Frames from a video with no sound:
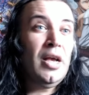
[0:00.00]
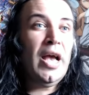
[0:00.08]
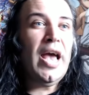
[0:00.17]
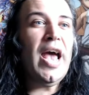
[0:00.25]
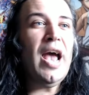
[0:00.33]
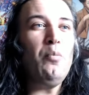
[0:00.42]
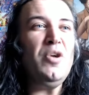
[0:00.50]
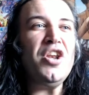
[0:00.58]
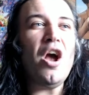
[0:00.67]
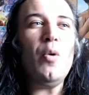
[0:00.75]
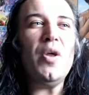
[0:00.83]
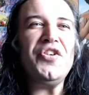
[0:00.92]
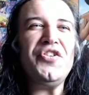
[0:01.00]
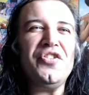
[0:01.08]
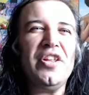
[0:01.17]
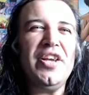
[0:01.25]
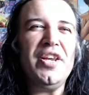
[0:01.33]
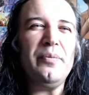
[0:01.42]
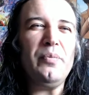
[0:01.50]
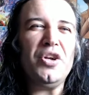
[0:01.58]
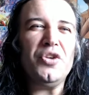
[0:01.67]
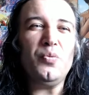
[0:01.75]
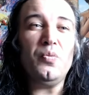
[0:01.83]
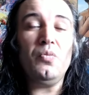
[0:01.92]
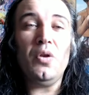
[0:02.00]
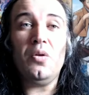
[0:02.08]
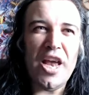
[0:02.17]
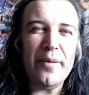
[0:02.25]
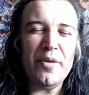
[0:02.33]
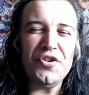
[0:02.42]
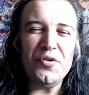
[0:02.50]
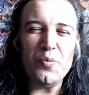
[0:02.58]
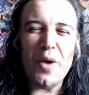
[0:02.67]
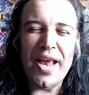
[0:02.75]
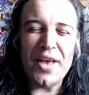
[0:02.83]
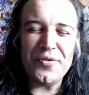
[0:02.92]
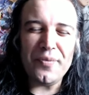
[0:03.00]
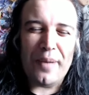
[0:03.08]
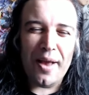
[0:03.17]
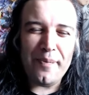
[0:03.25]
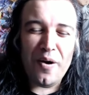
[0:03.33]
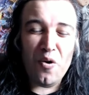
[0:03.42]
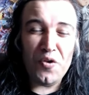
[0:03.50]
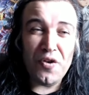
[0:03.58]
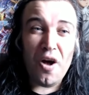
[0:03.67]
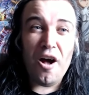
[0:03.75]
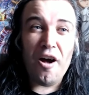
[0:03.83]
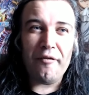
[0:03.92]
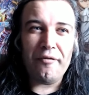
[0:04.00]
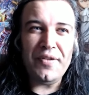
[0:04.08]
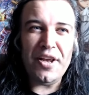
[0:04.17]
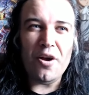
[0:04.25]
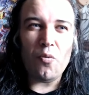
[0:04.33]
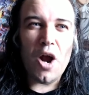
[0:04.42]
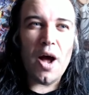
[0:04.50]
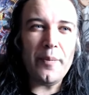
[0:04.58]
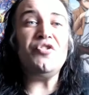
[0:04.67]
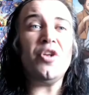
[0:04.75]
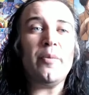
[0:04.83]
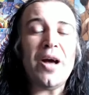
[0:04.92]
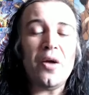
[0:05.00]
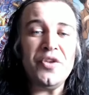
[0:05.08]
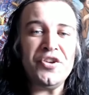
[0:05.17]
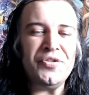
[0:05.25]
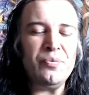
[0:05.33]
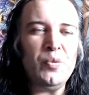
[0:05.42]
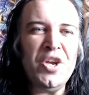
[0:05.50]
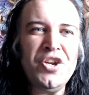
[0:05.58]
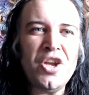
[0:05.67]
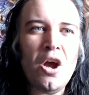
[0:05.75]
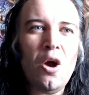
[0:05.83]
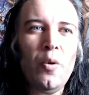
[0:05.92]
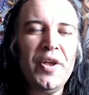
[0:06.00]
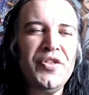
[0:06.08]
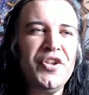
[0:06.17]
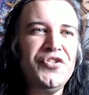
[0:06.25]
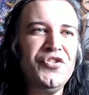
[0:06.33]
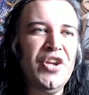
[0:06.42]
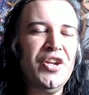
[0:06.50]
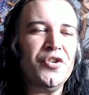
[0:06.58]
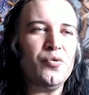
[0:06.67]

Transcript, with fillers: and we know where this is leading because this is where he has to buy poster of Nico Robin. All about this, we know in this scene as